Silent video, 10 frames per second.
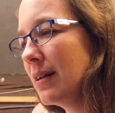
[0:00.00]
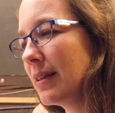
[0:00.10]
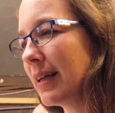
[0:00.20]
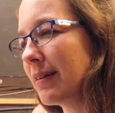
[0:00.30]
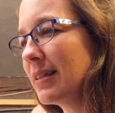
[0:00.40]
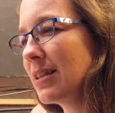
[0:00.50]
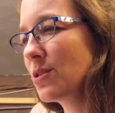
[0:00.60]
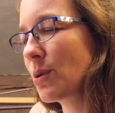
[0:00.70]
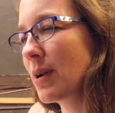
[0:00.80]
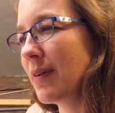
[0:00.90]
There is a
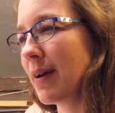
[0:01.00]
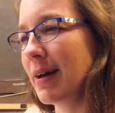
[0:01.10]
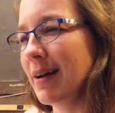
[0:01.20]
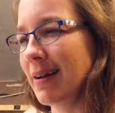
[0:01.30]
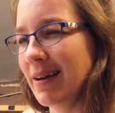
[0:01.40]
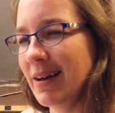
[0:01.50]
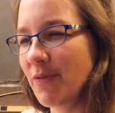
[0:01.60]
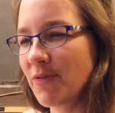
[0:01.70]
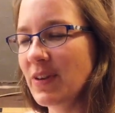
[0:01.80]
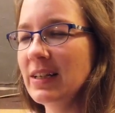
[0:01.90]
sort of
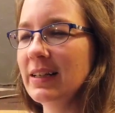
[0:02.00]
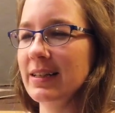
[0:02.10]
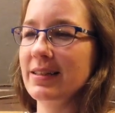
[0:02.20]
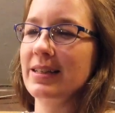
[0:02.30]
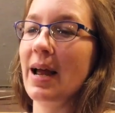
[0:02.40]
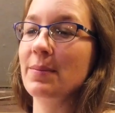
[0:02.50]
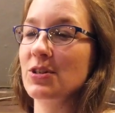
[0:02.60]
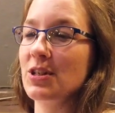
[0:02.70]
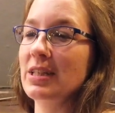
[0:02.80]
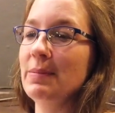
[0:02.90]
a feeling
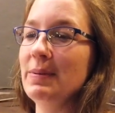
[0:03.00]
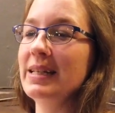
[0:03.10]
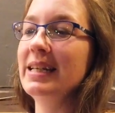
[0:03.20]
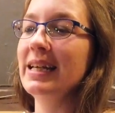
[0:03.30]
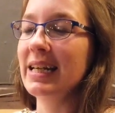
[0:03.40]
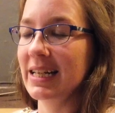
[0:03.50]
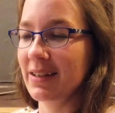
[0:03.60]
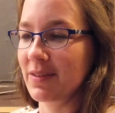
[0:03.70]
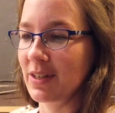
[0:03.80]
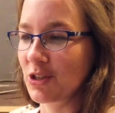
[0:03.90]
established at the beginning
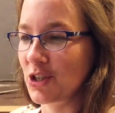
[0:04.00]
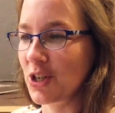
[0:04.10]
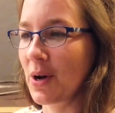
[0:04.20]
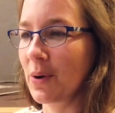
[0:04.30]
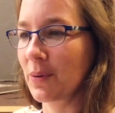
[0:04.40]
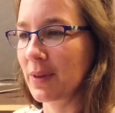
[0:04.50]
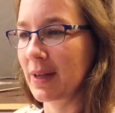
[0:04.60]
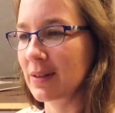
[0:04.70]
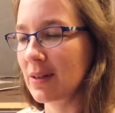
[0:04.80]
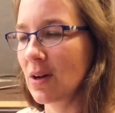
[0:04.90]
of this show
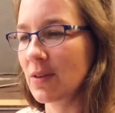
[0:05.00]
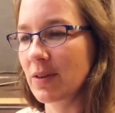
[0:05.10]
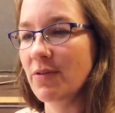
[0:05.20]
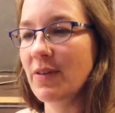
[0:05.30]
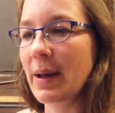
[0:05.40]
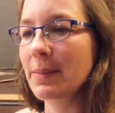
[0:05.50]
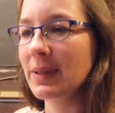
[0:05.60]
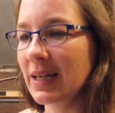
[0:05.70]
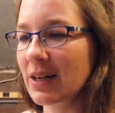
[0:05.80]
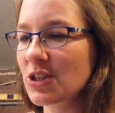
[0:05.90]
that the
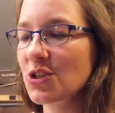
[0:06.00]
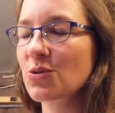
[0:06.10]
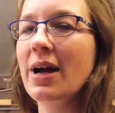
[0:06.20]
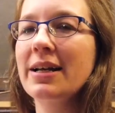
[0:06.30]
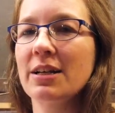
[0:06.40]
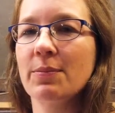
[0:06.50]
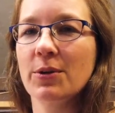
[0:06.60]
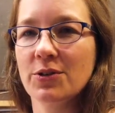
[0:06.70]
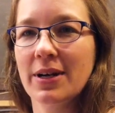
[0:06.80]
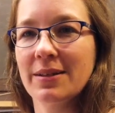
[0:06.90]
family are trying to
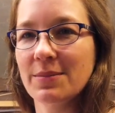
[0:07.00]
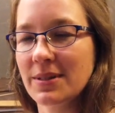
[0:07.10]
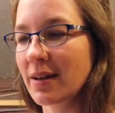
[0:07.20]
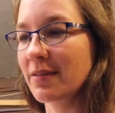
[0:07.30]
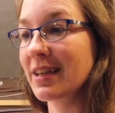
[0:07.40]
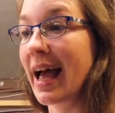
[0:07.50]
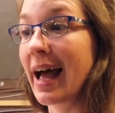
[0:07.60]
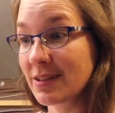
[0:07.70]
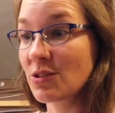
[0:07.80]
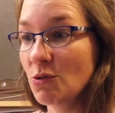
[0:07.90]
portray themselves
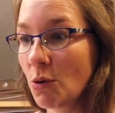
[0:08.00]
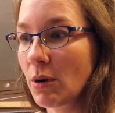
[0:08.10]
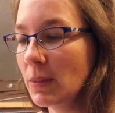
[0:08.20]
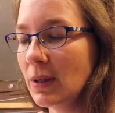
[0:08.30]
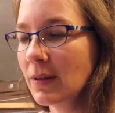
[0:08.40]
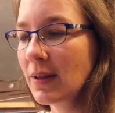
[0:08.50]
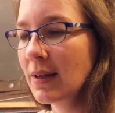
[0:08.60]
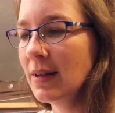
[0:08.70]
as normal,